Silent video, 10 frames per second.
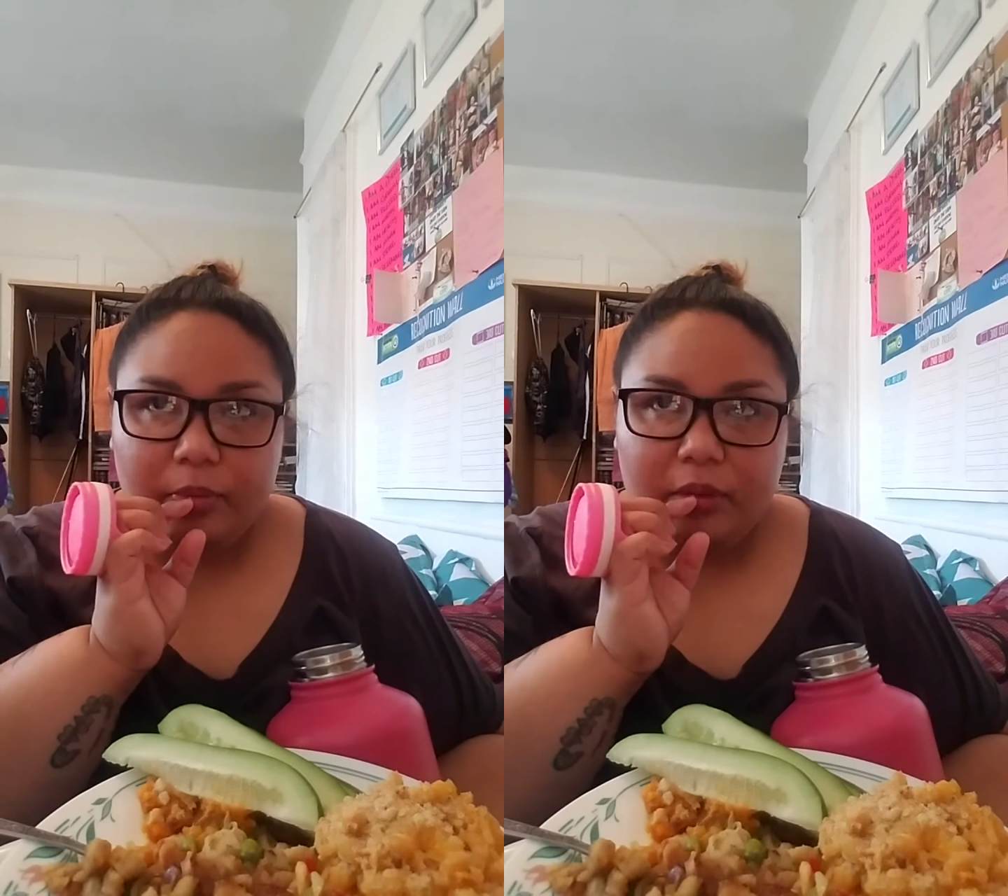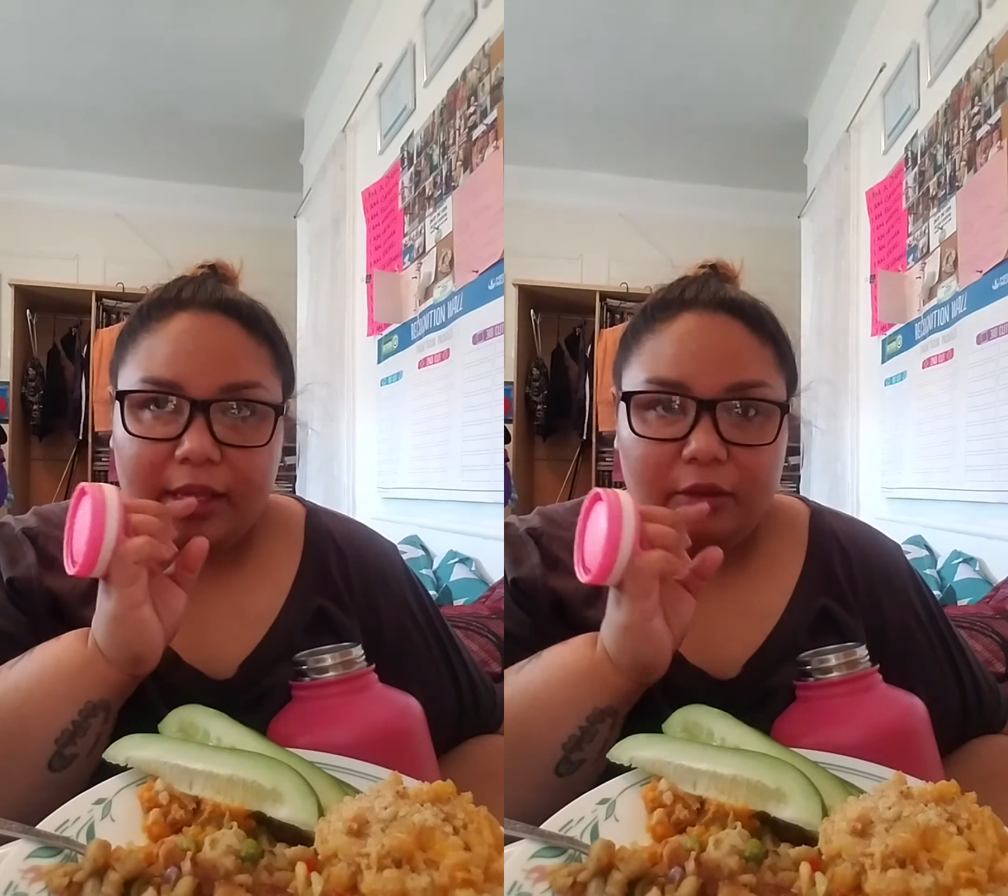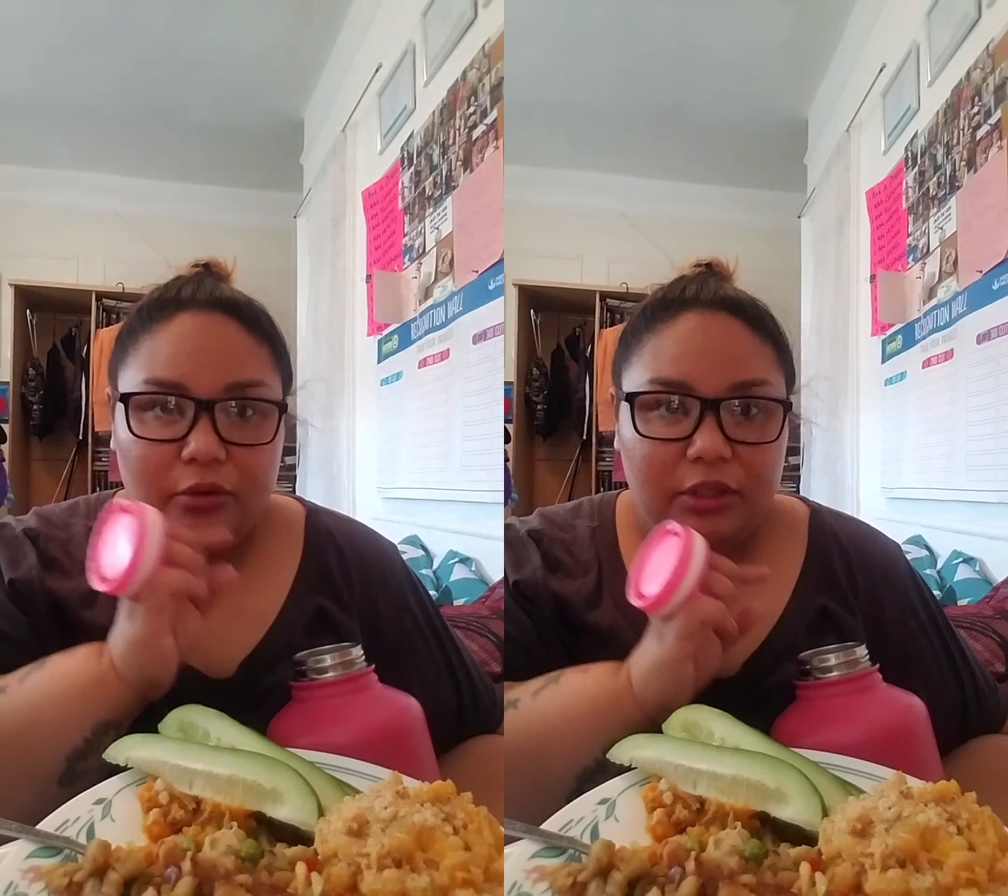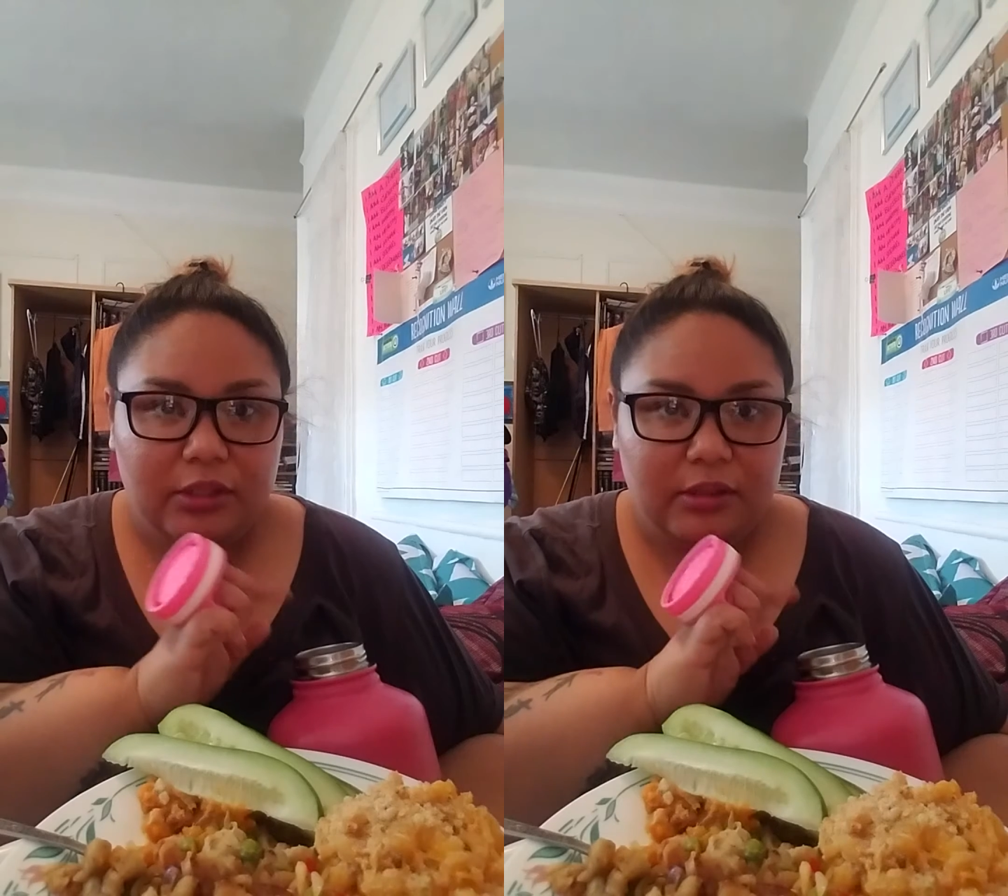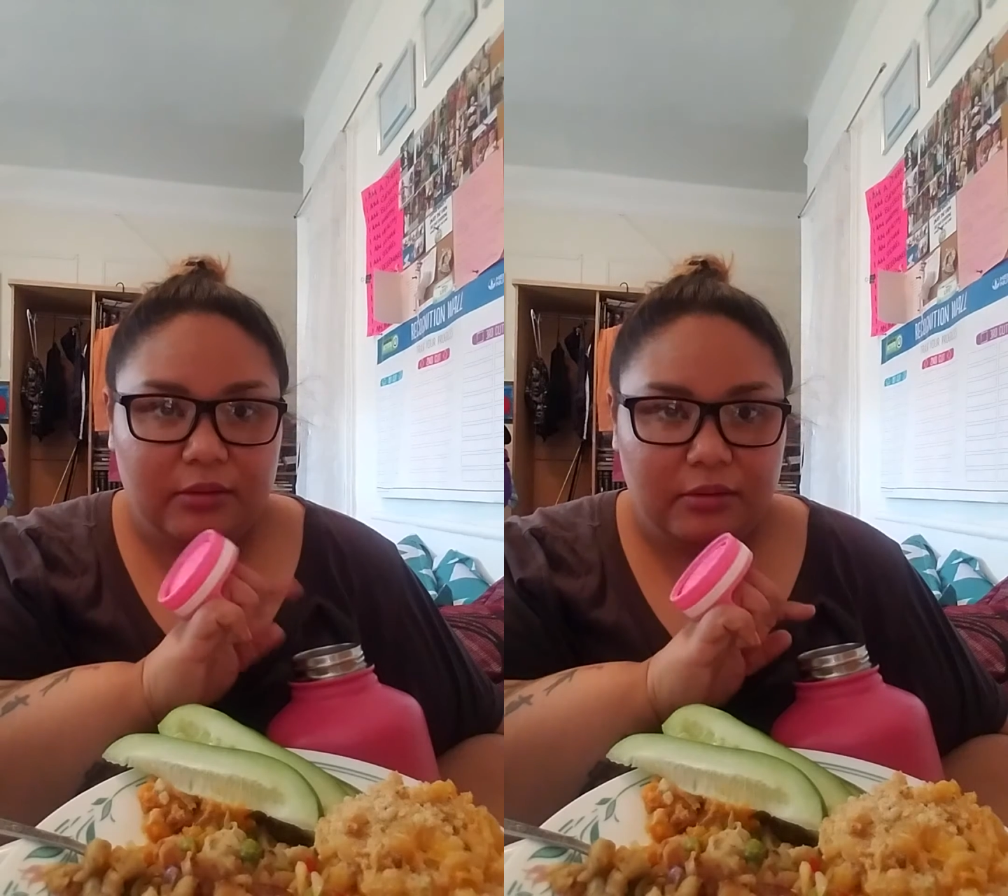like you could,
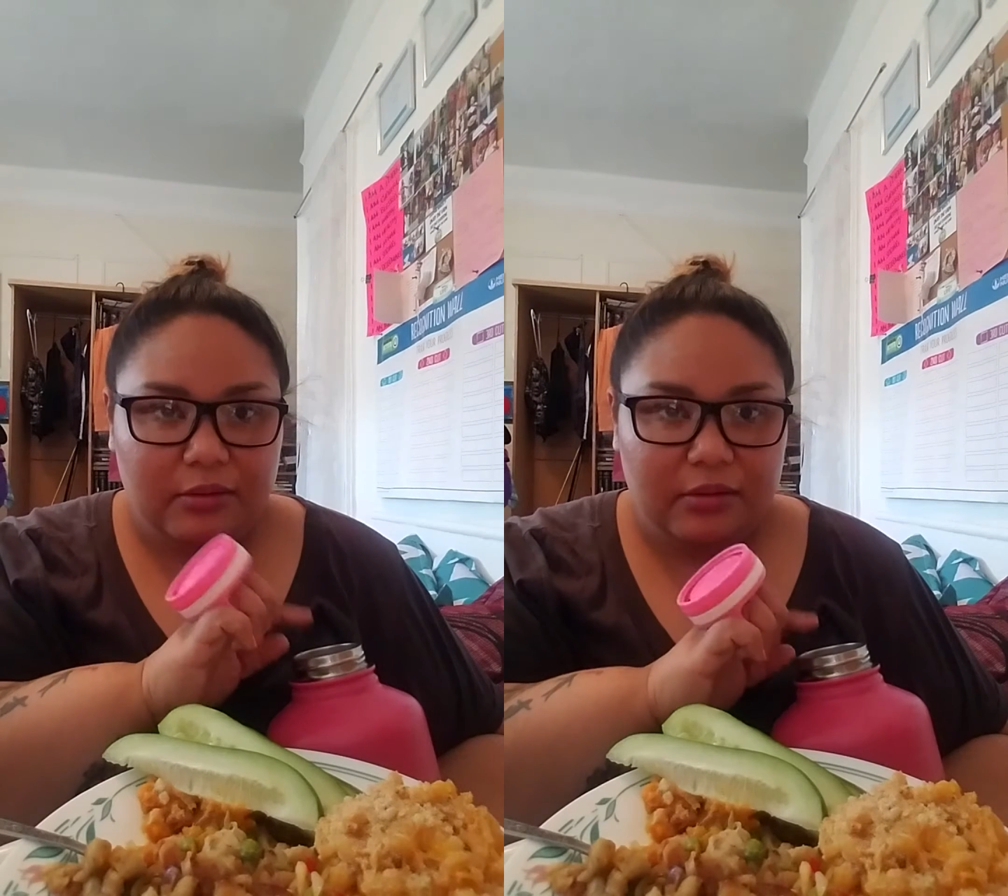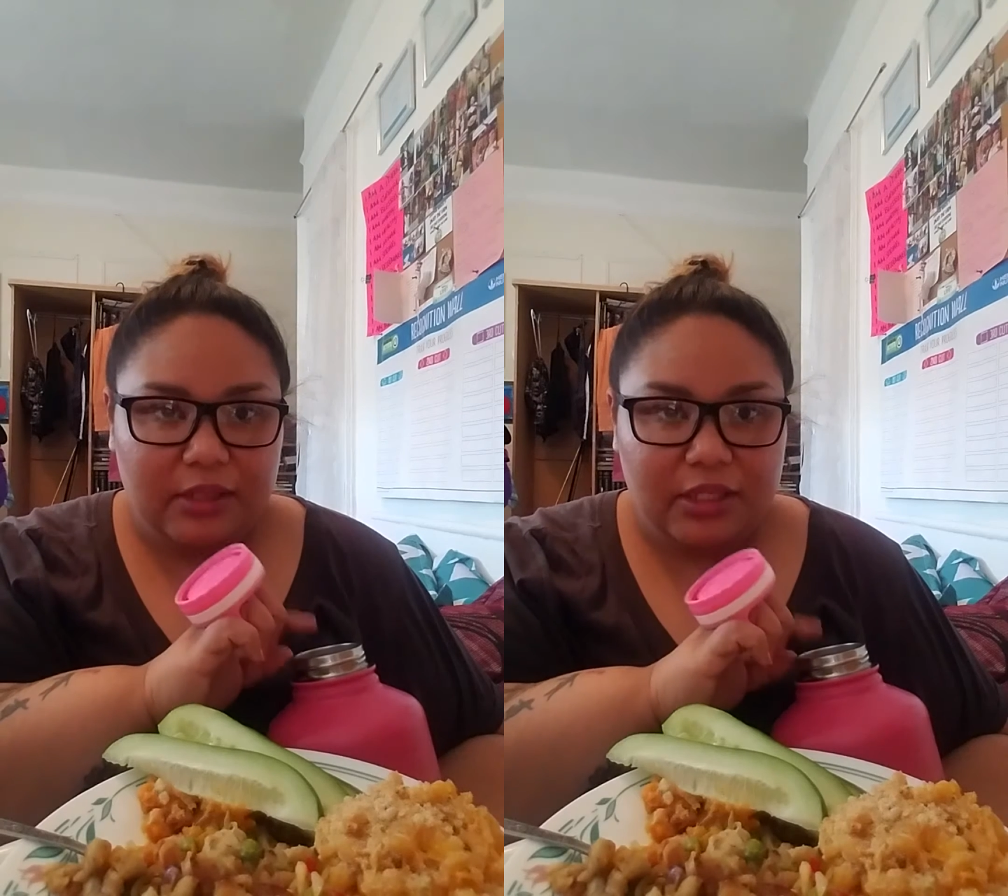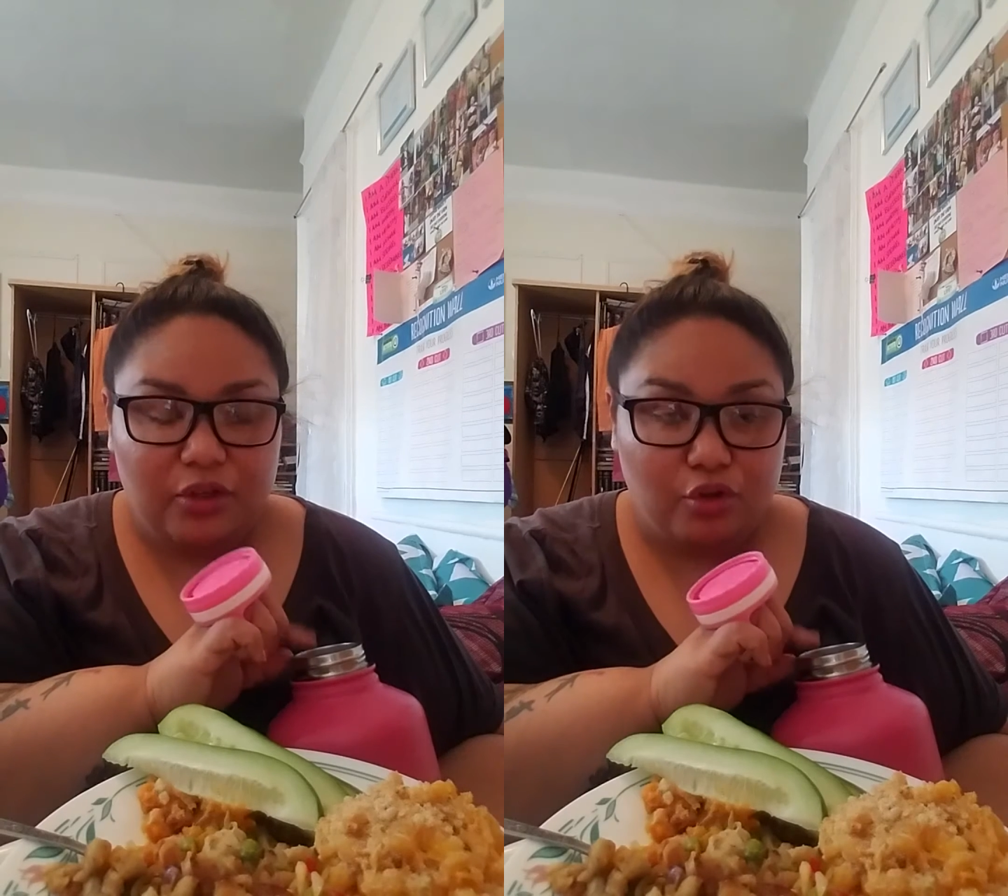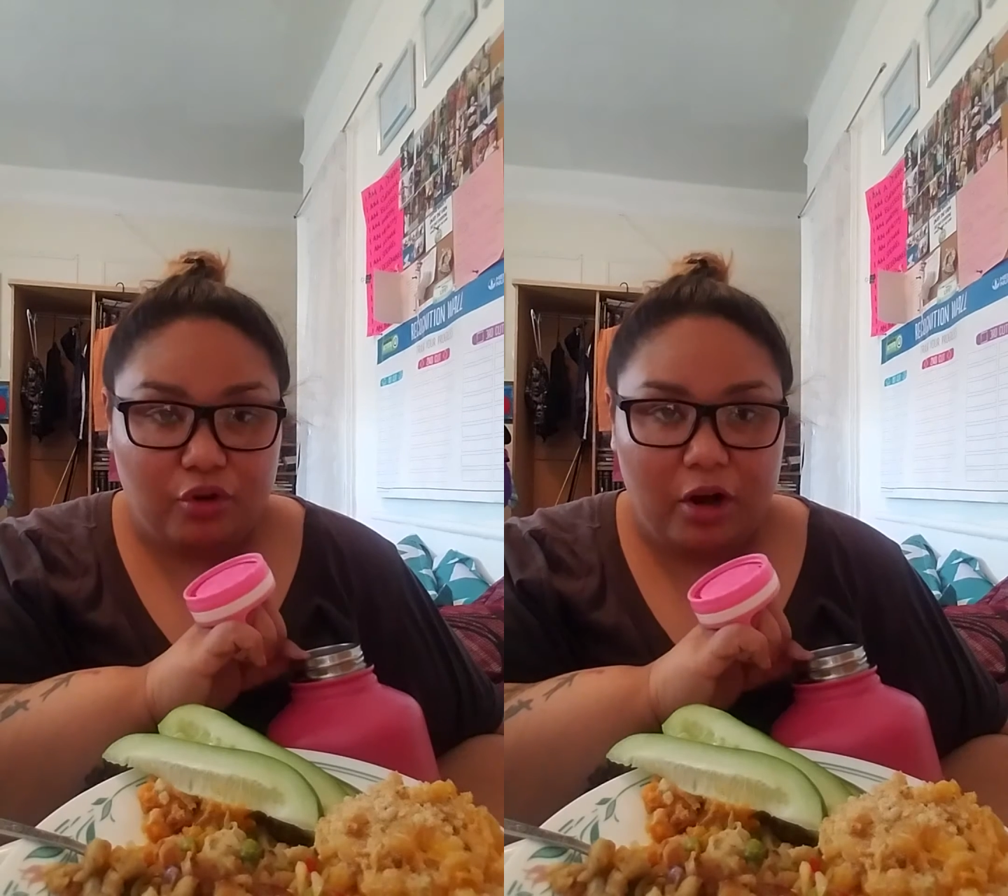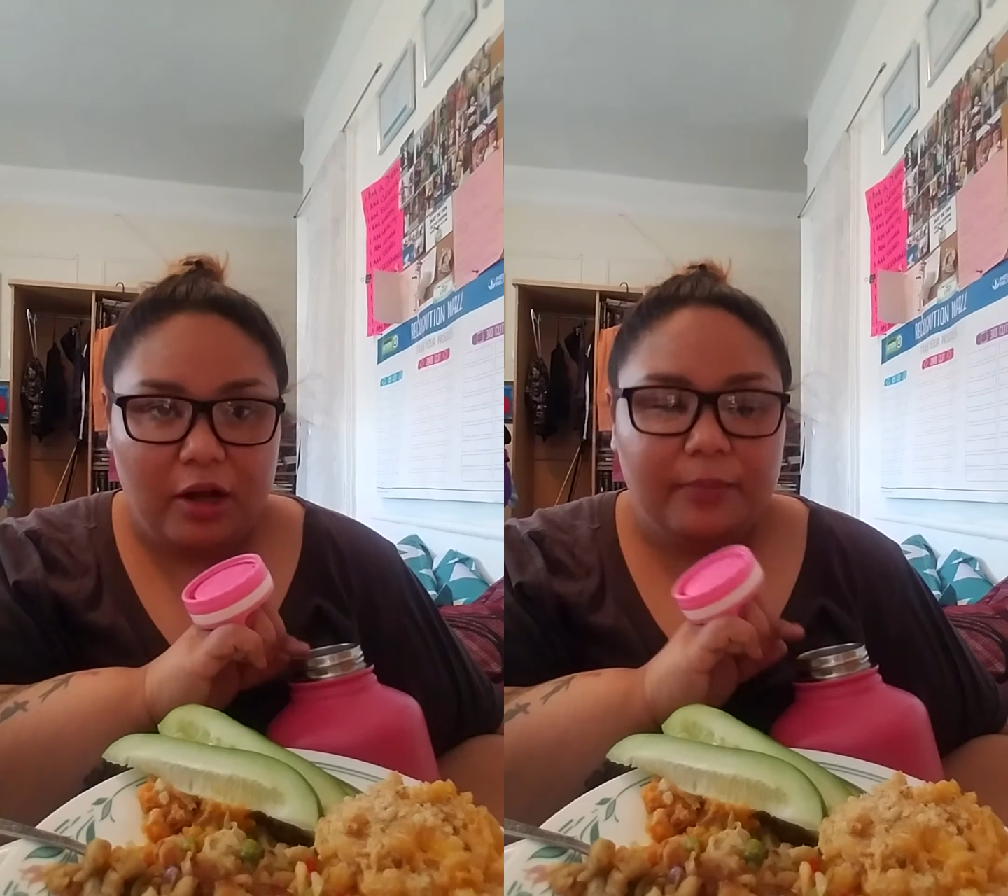there's a
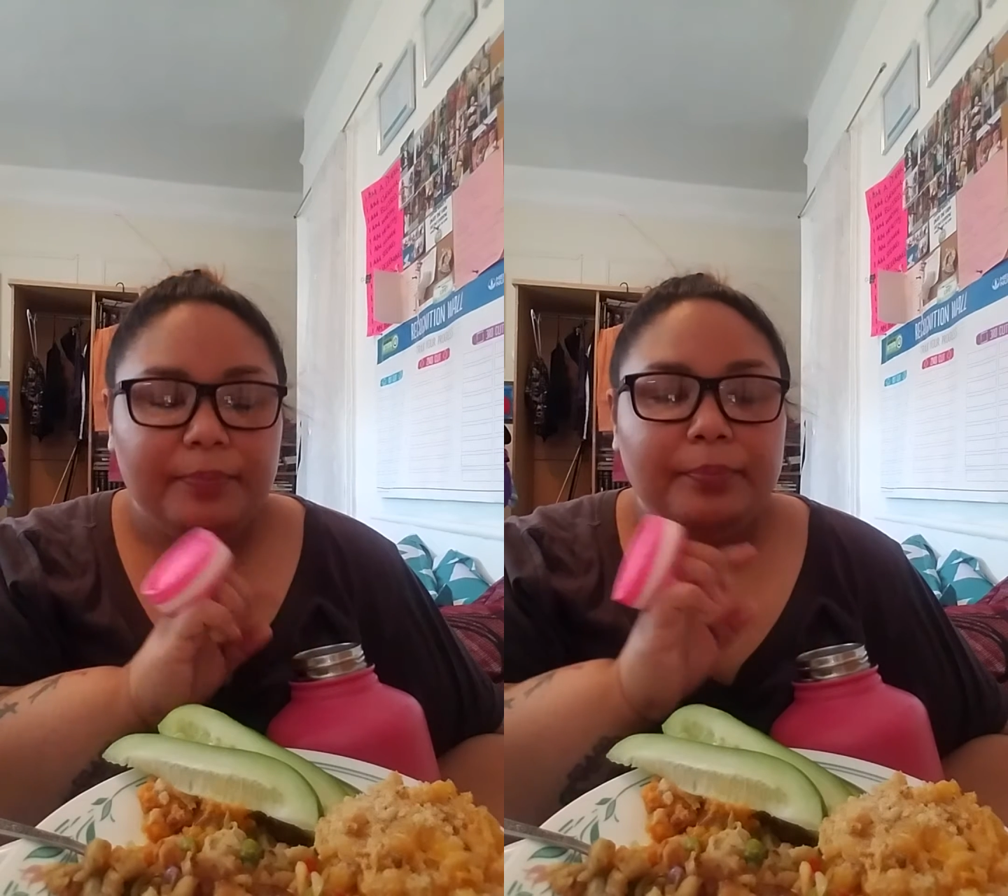straw.